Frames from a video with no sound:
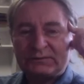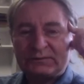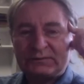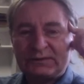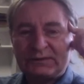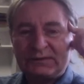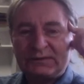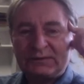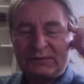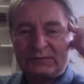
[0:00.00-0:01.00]

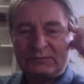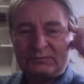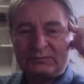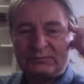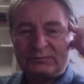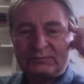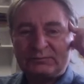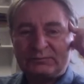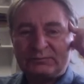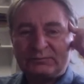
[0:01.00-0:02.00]

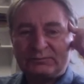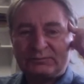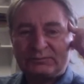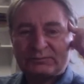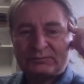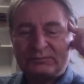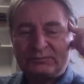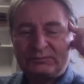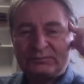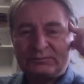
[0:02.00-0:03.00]

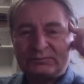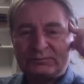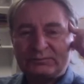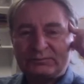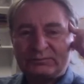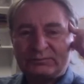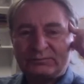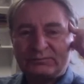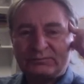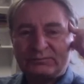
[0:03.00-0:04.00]

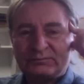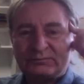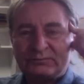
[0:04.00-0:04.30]
The person shown says nothing.